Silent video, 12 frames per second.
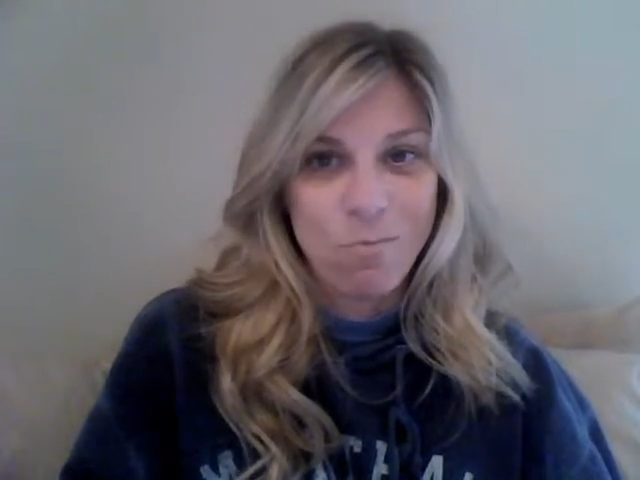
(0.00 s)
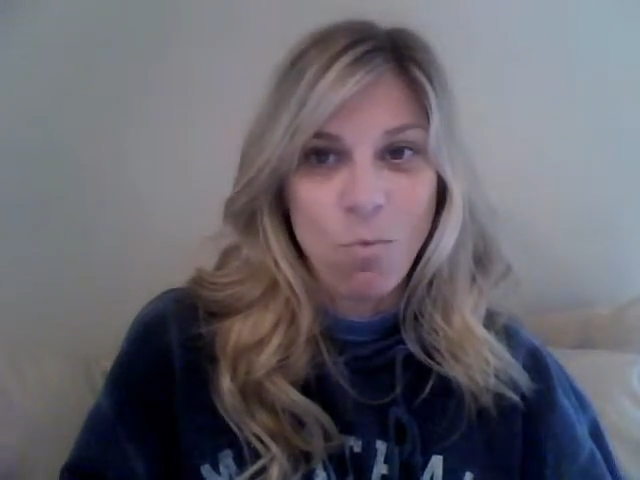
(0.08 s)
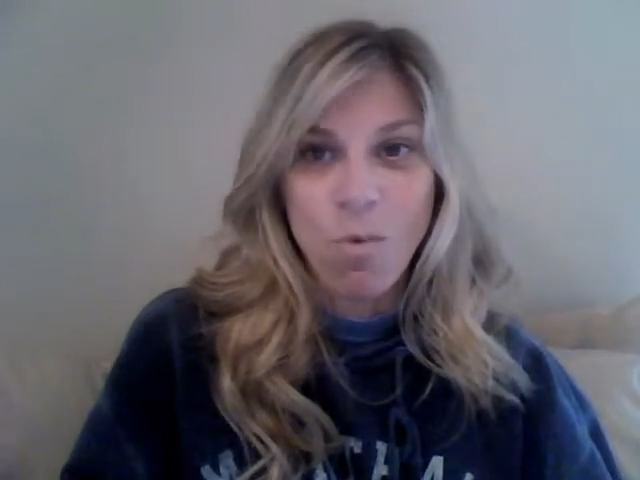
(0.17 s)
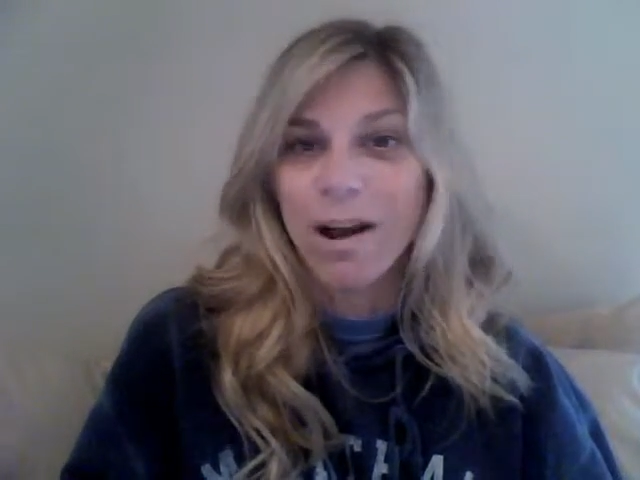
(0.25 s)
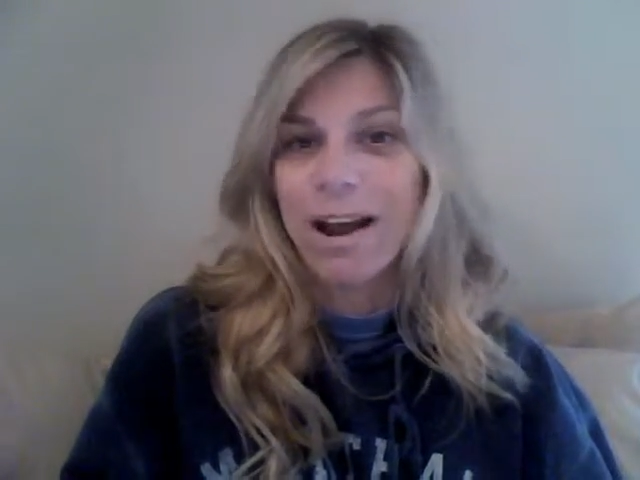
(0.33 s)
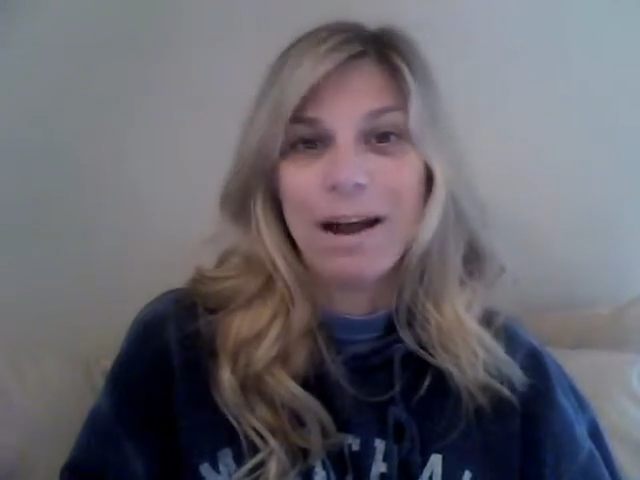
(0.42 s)

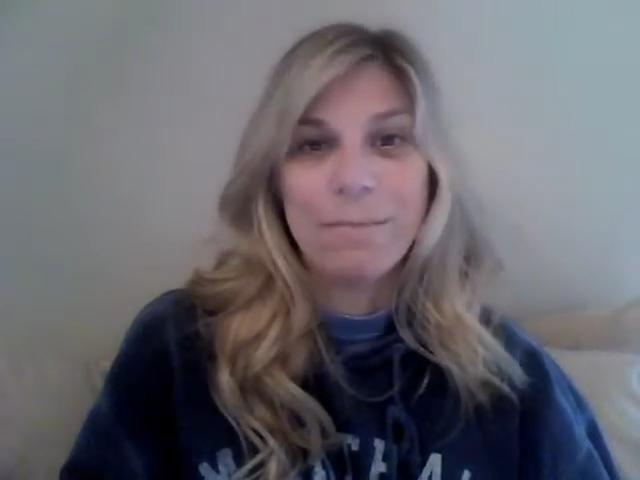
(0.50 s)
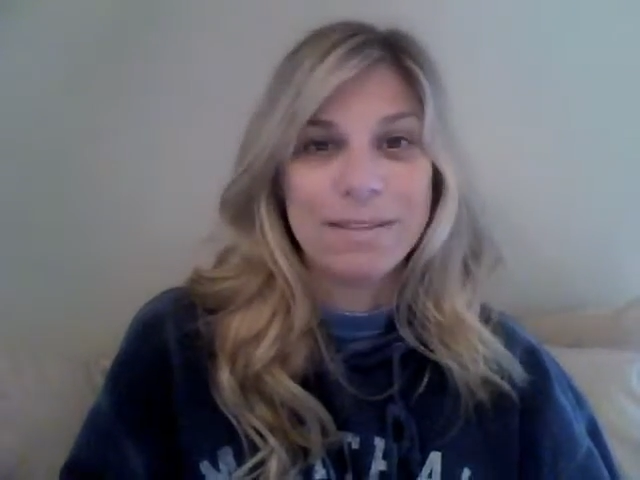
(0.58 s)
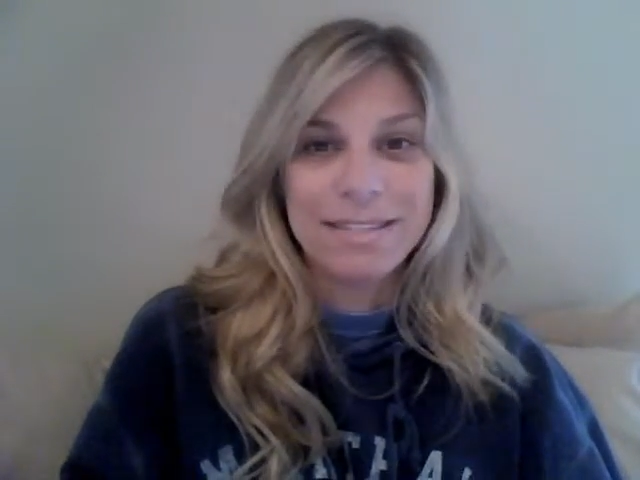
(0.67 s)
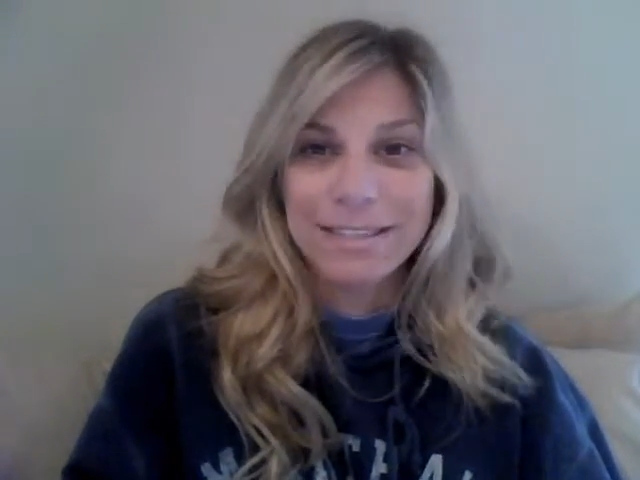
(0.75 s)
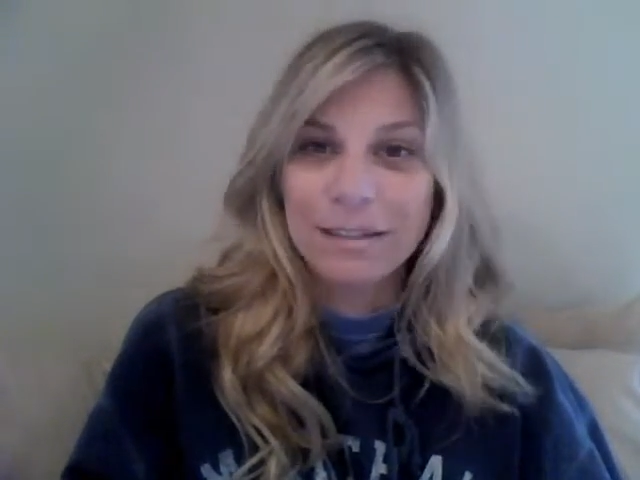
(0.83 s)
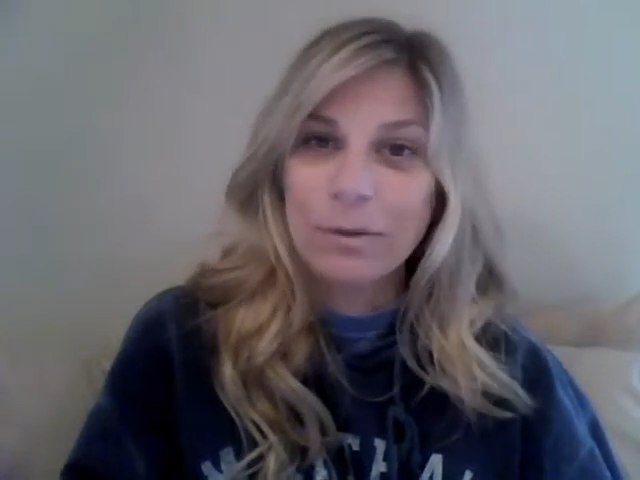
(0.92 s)
what happens
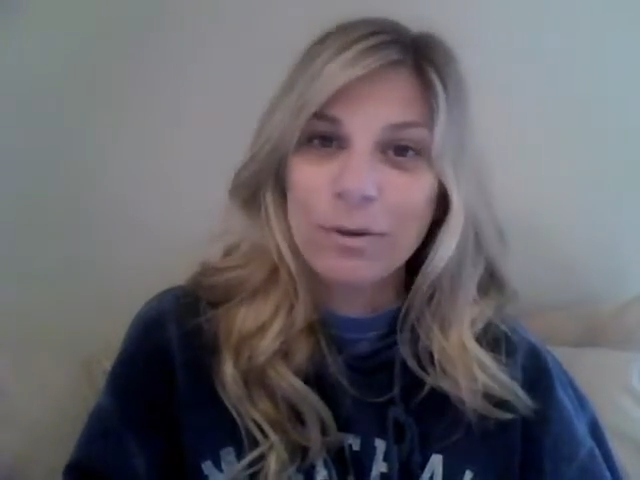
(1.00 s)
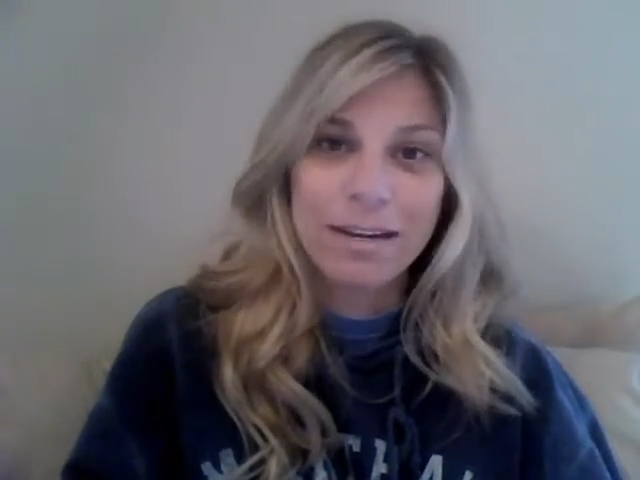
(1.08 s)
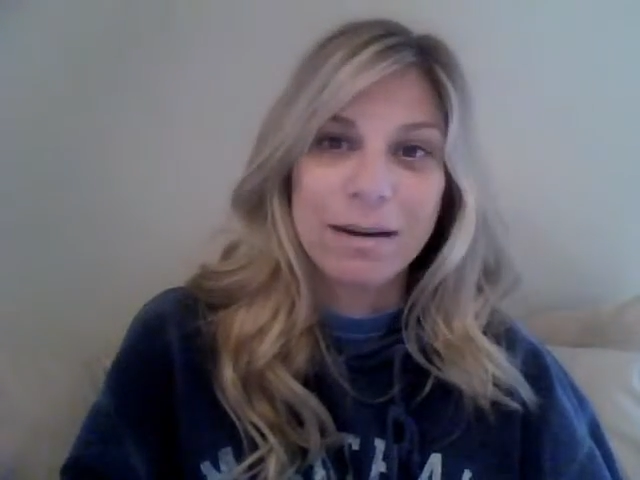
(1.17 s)
to Luke and